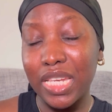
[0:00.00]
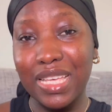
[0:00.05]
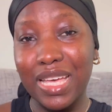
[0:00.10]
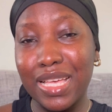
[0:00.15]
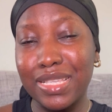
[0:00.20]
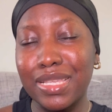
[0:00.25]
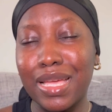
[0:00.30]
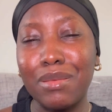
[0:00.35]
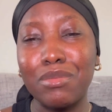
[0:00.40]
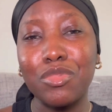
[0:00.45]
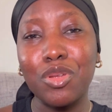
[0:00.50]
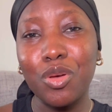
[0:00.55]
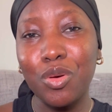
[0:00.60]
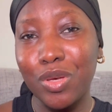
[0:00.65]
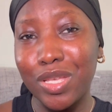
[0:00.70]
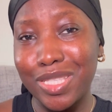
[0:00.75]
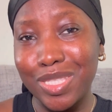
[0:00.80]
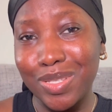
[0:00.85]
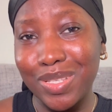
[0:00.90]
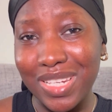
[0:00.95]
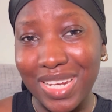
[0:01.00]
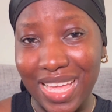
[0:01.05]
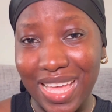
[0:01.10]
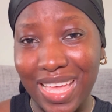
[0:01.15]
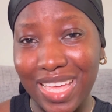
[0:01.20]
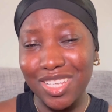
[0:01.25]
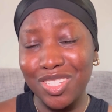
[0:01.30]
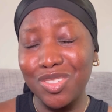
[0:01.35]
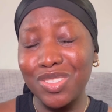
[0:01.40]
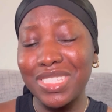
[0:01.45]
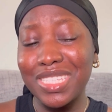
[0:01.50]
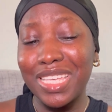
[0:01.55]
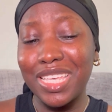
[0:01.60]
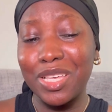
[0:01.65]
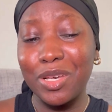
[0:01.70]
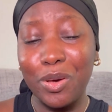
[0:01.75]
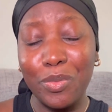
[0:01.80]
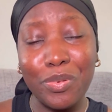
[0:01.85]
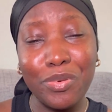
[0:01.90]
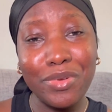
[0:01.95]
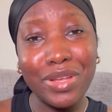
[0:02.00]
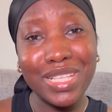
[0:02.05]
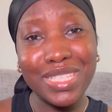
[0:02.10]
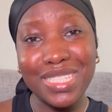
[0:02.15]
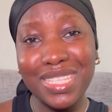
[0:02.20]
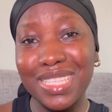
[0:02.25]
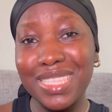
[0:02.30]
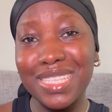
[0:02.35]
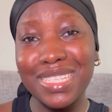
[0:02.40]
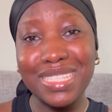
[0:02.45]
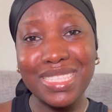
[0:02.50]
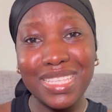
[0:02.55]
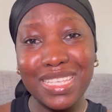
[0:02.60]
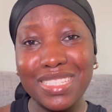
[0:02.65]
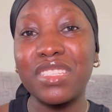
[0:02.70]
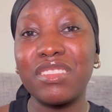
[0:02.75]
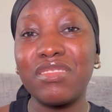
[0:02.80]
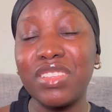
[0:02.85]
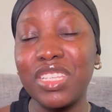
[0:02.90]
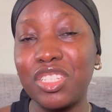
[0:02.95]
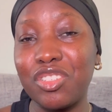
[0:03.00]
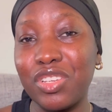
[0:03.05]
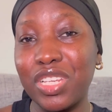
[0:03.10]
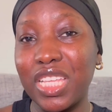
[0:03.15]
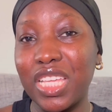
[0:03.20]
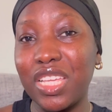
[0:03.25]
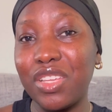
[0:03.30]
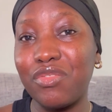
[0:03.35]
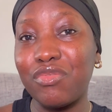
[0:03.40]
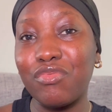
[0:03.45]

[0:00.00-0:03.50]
Guys, I'm not going to lie, just incorporating these things literally